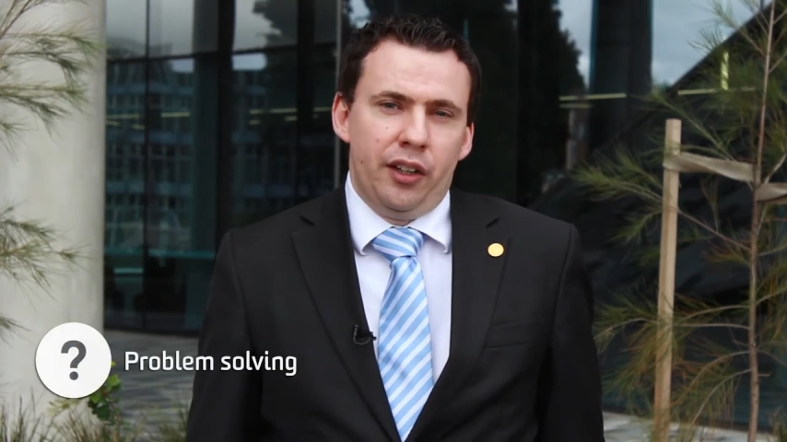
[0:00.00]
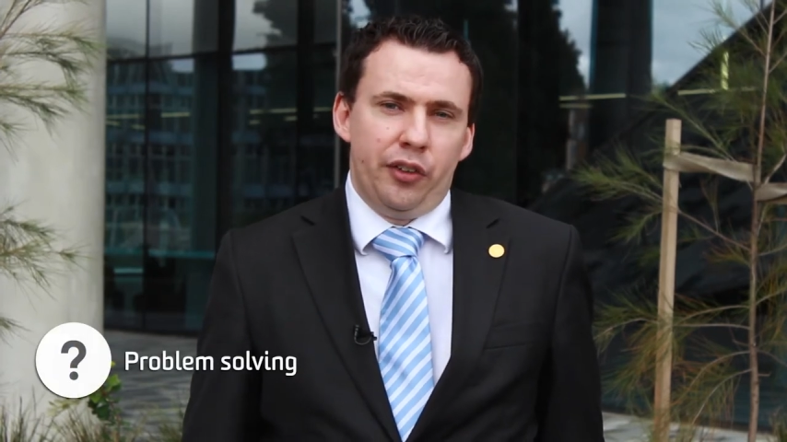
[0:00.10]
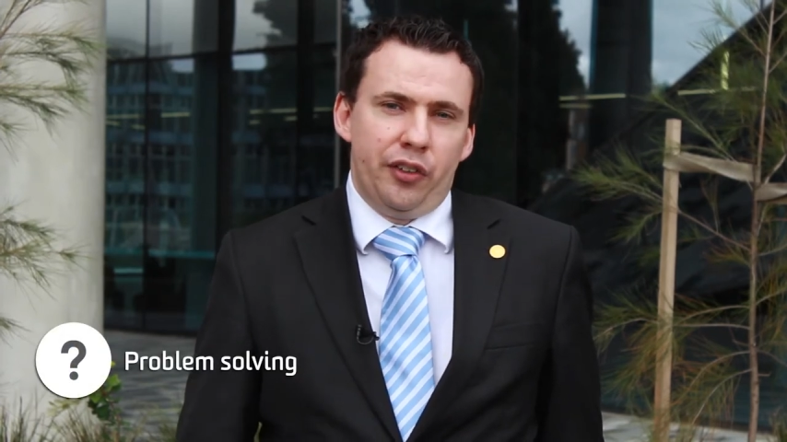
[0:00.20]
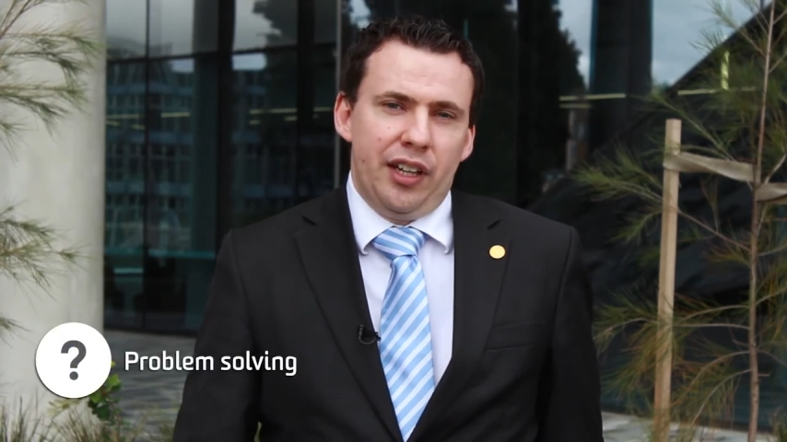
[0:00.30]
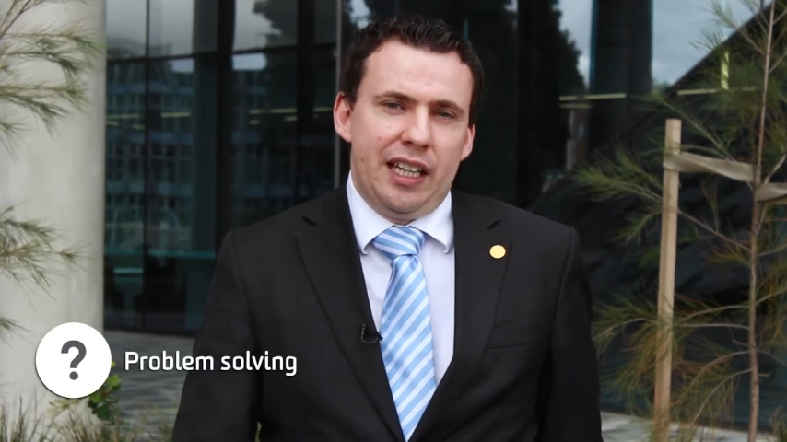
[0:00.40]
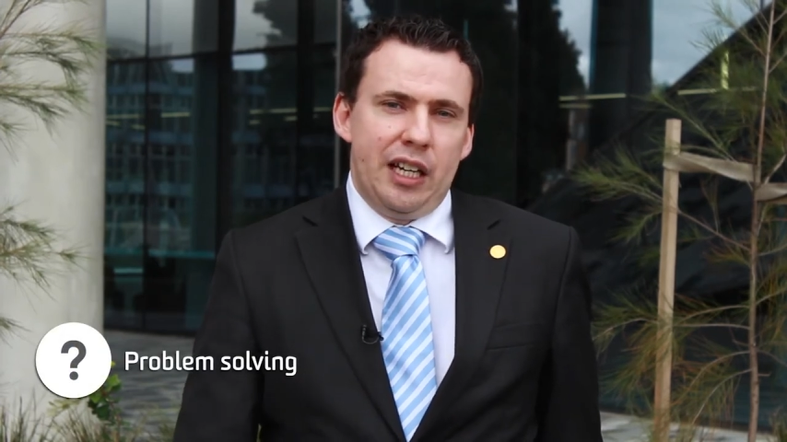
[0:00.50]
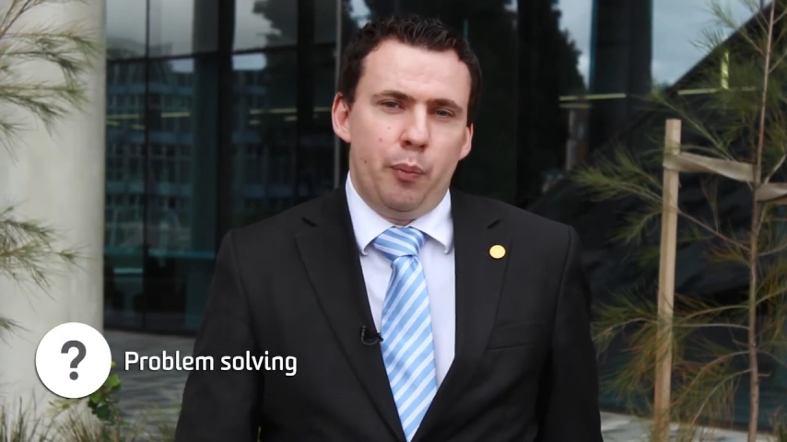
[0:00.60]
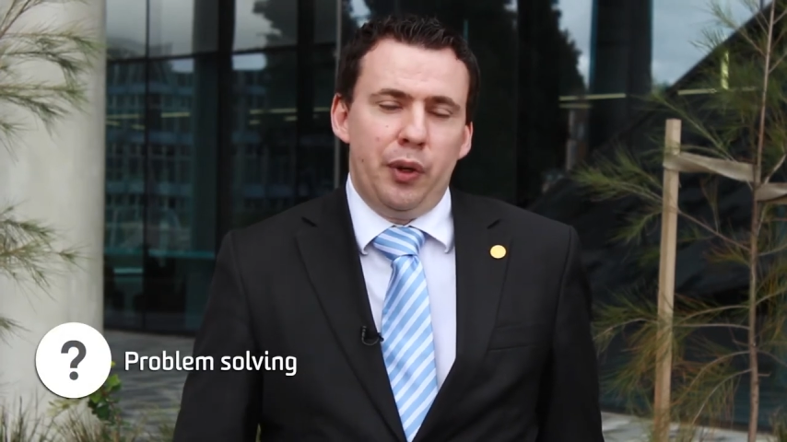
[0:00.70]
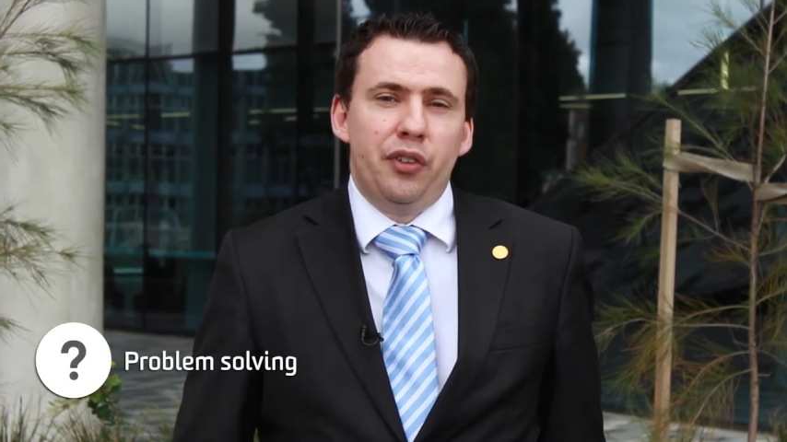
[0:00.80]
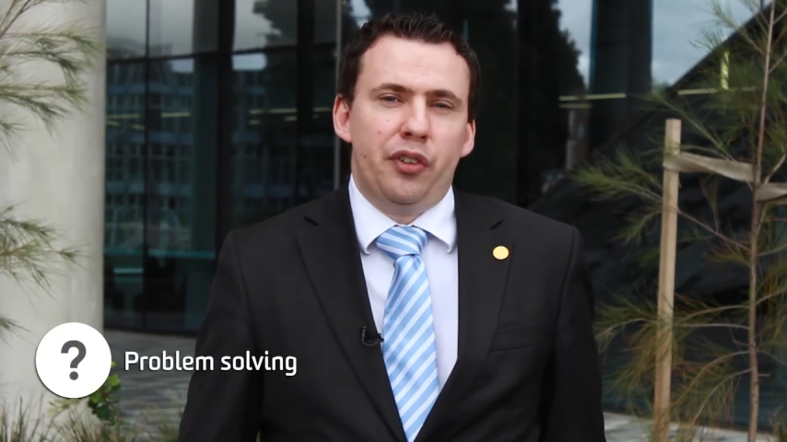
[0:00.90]
So
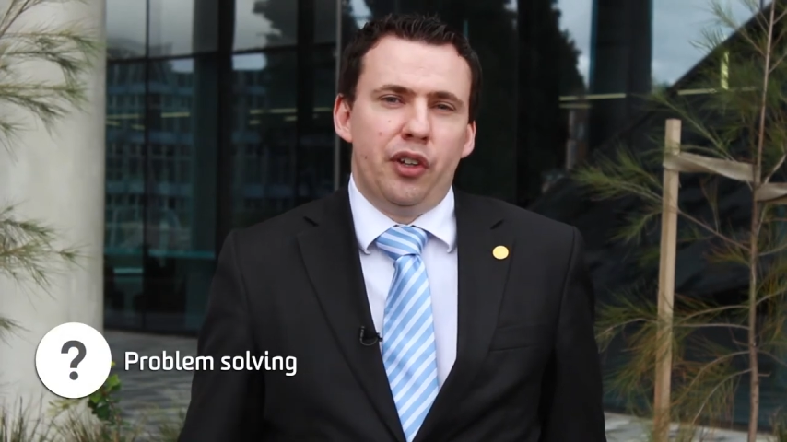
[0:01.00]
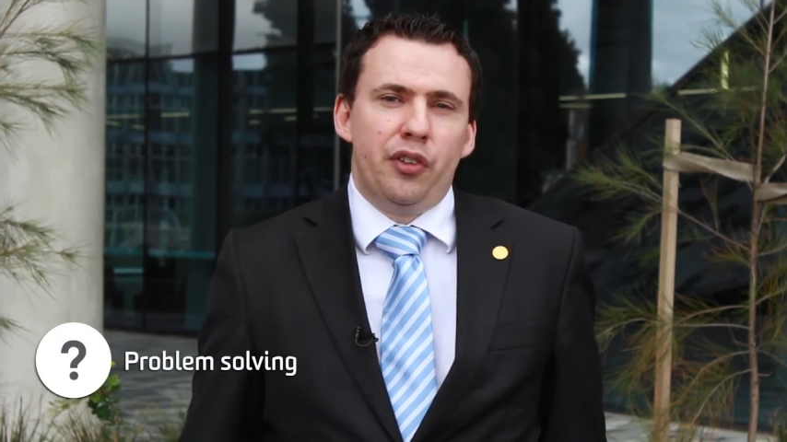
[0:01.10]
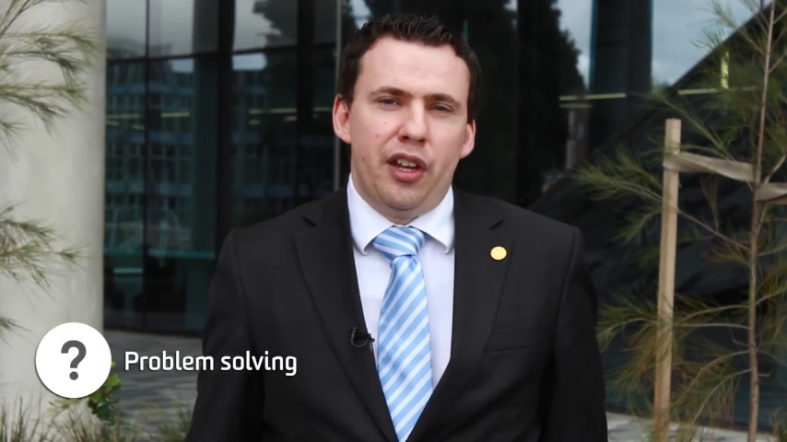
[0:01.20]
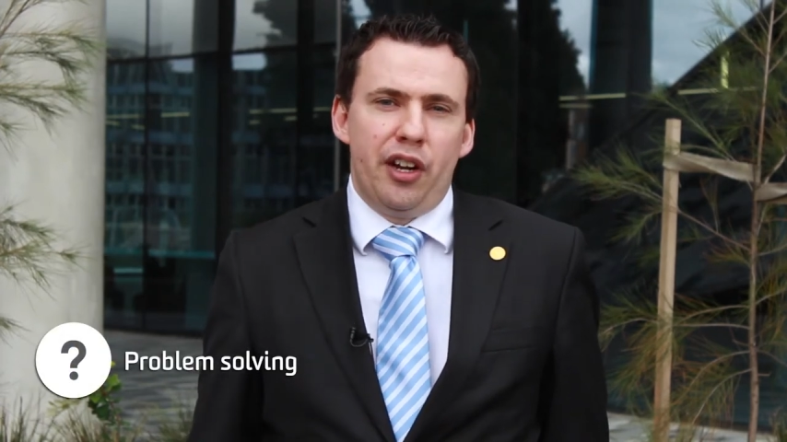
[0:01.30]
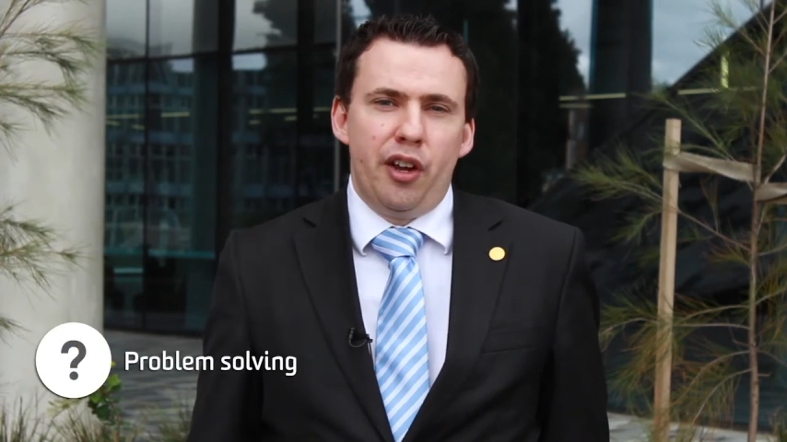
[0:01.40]
taking businesses that